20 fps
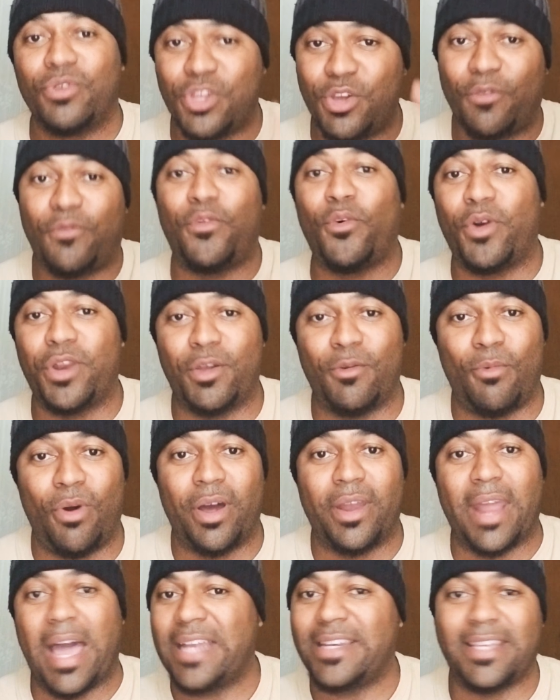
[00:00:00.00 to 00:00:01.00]
You're
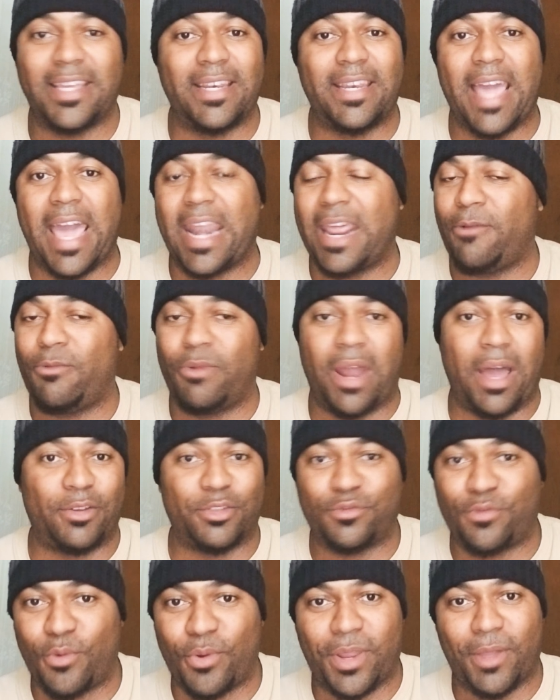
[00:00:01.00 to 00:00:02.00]
41. I did that when I
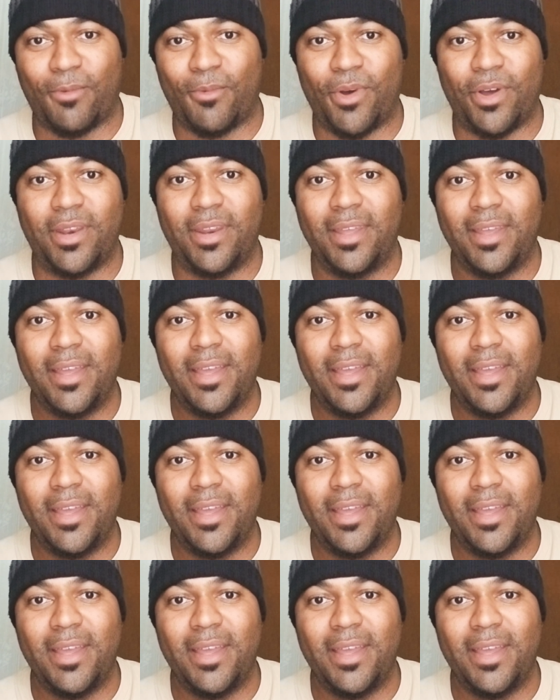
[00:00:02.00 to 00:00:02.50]
was 41."